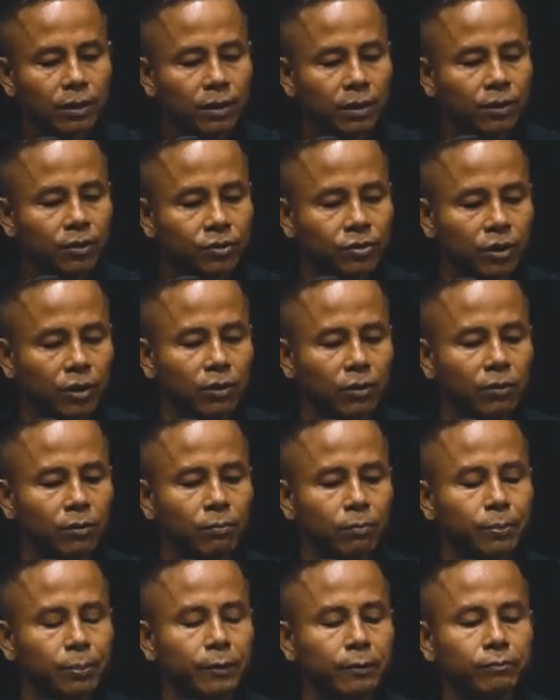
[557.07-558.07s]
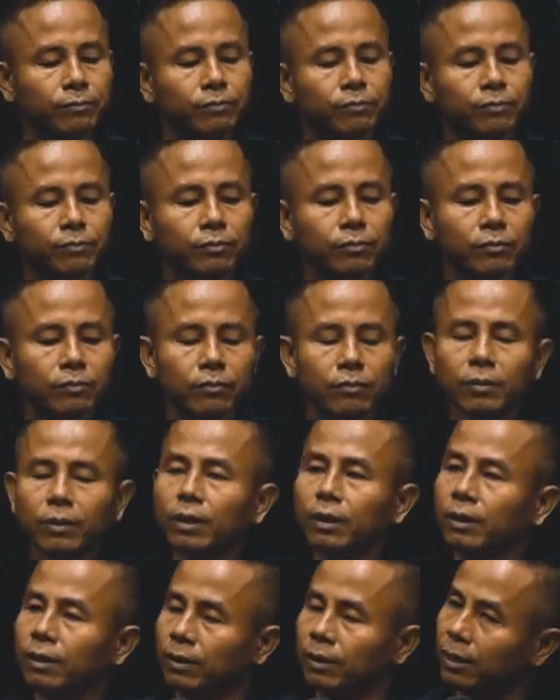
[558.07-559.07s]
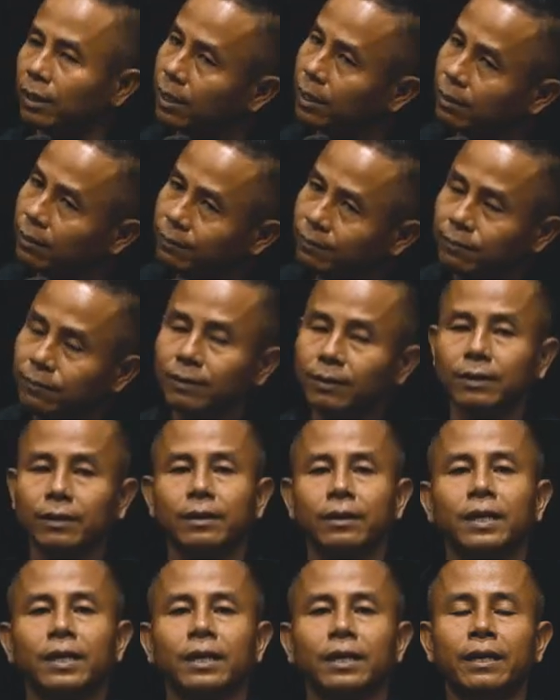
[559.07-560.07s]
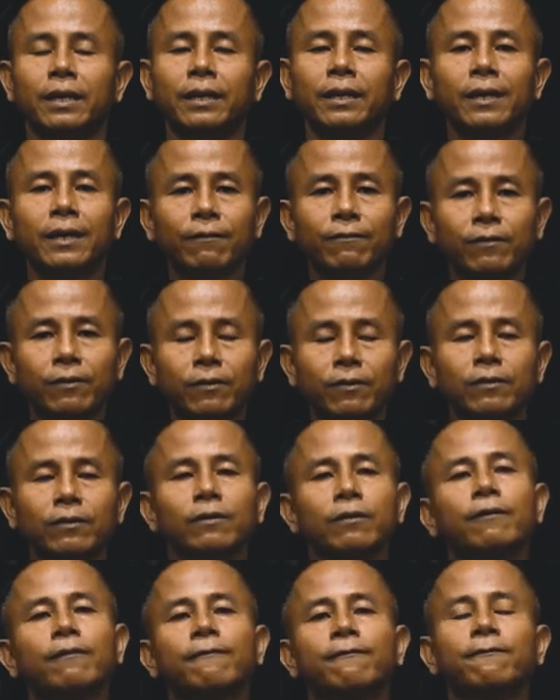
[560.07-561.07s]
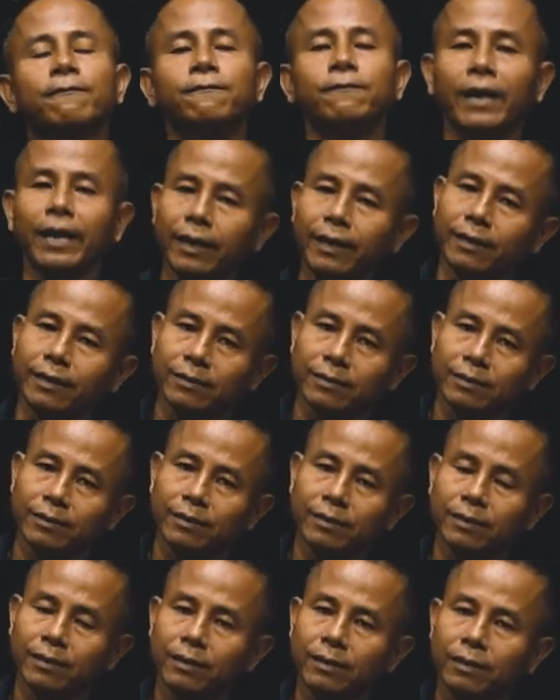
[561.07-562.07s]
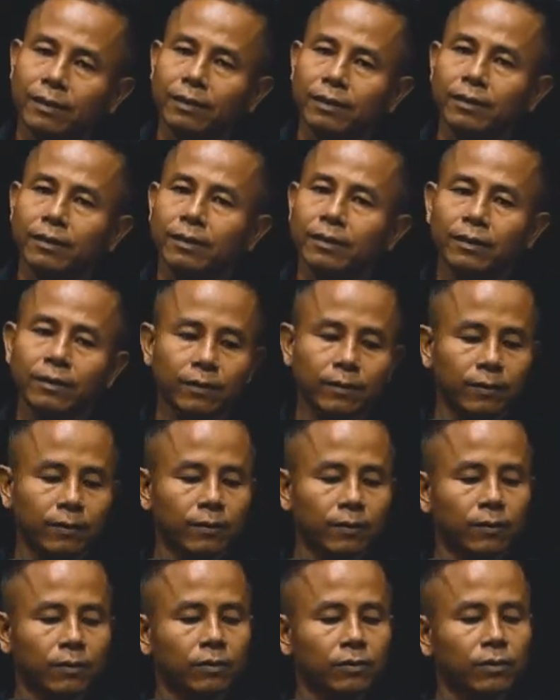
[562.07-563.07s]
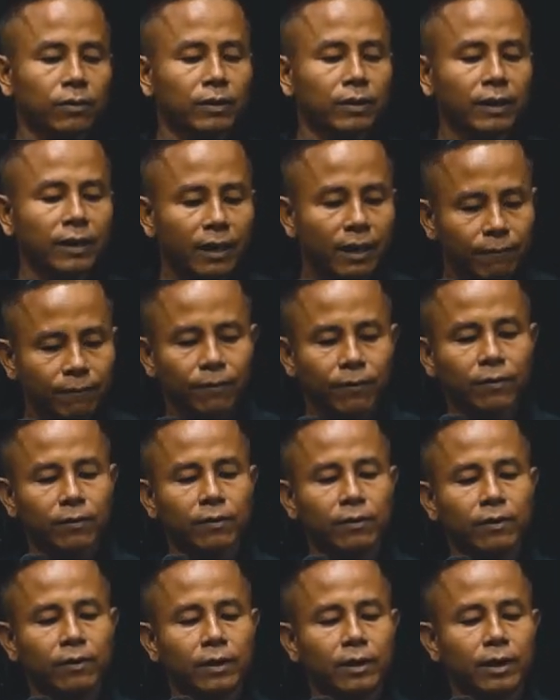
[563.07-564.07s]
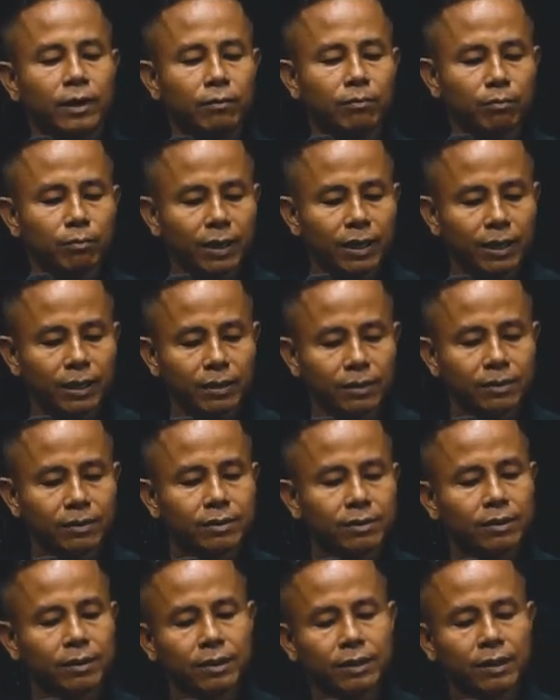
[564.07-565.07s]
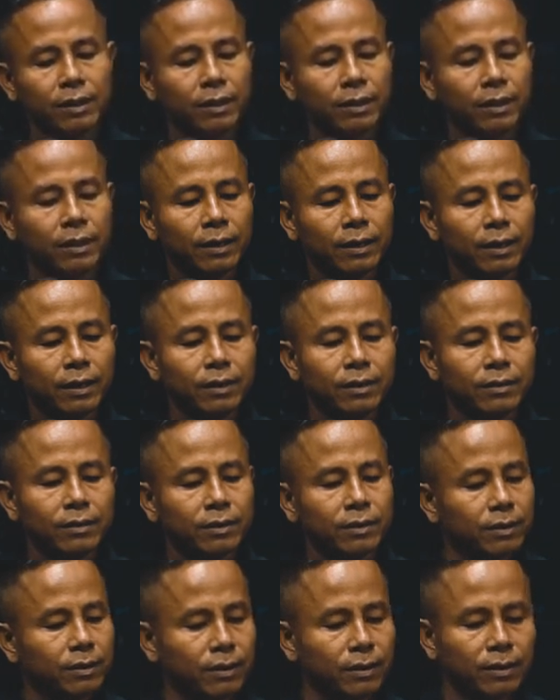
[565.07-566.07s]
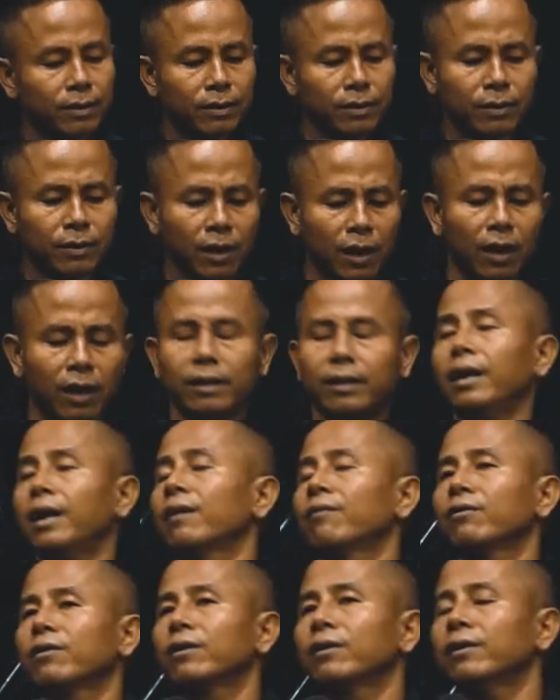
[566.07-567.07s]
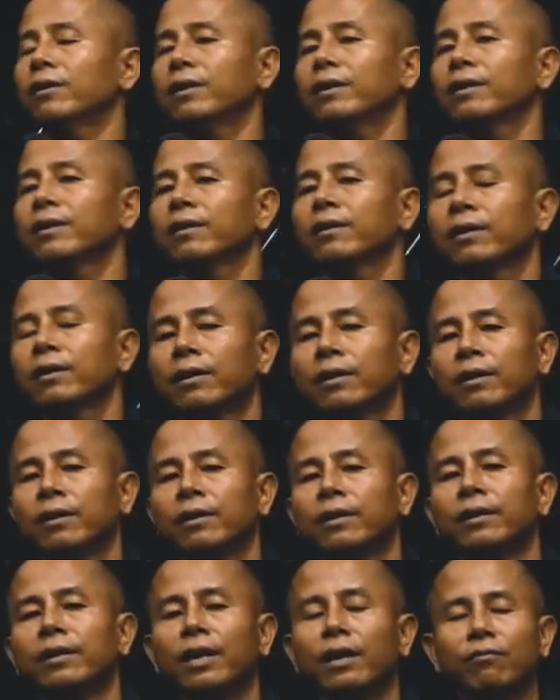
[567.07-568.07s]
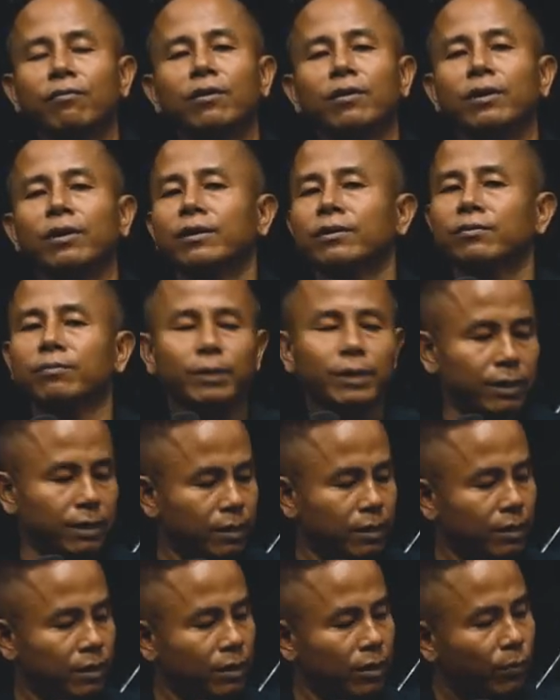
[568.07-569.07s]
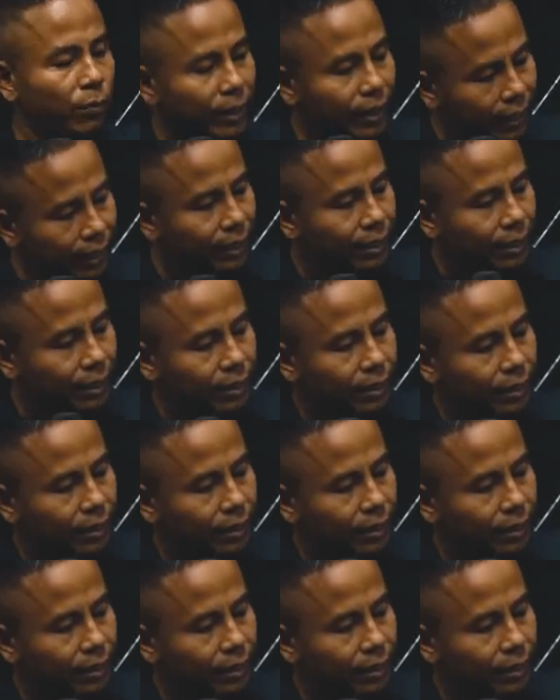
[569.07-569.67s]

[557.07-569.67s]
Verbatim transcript: So Love never fades. So never it means it's not ever, never it's mean no end.